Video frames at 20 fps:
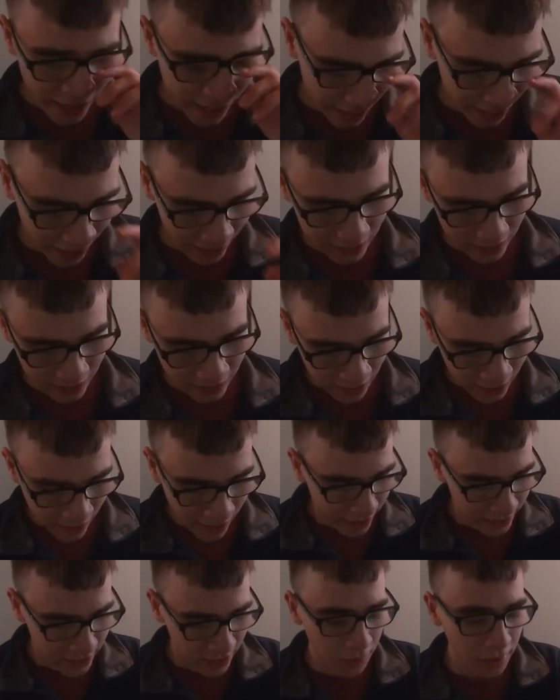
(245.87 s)
And
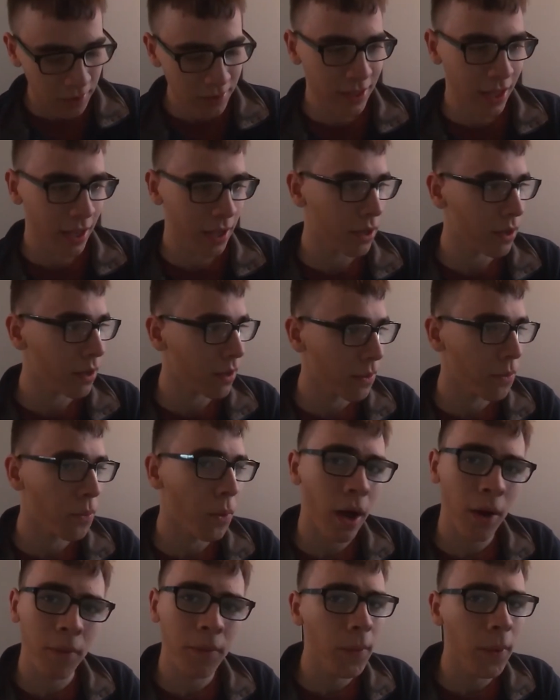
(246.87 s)
someone was like,
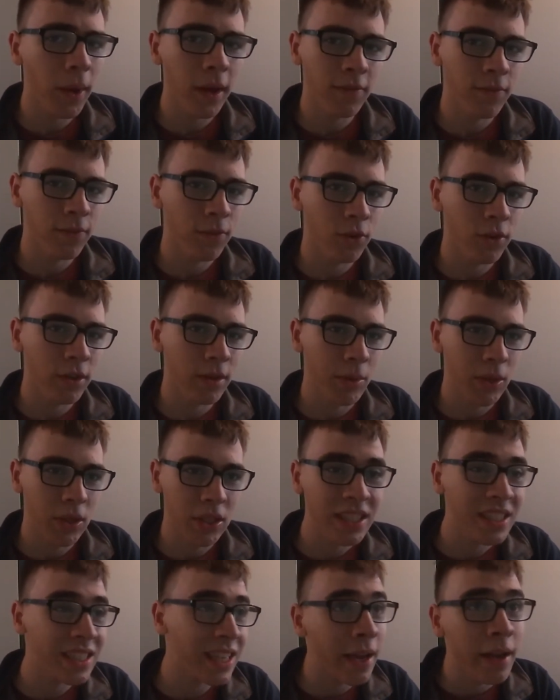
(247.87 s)
why are we working for
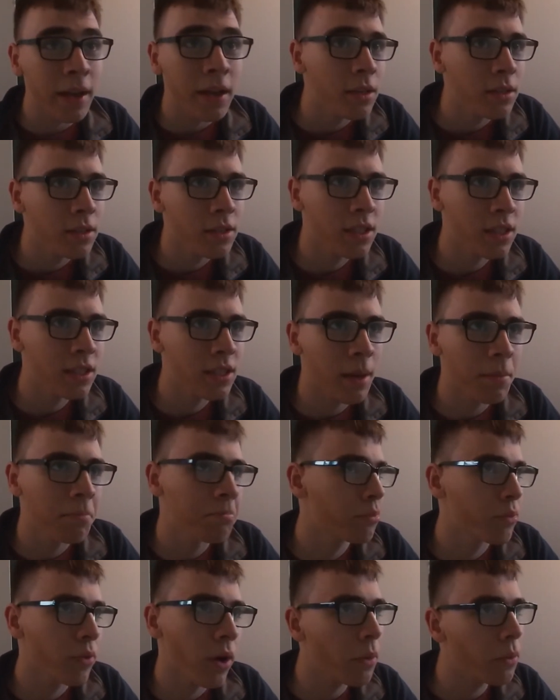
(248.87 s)
Credibles? It's like, she's
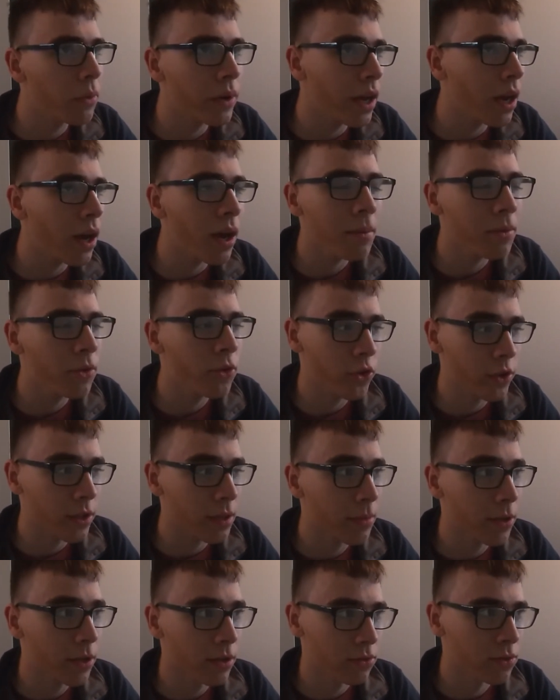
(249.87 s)
like, bro, we are
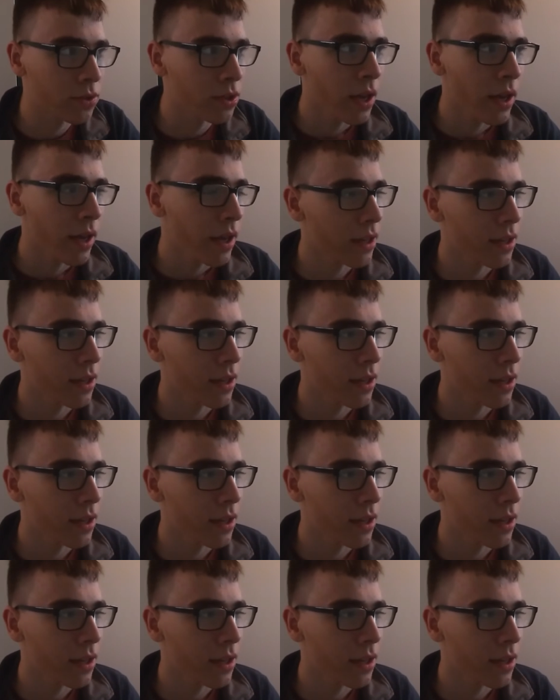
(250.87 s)
Credibles.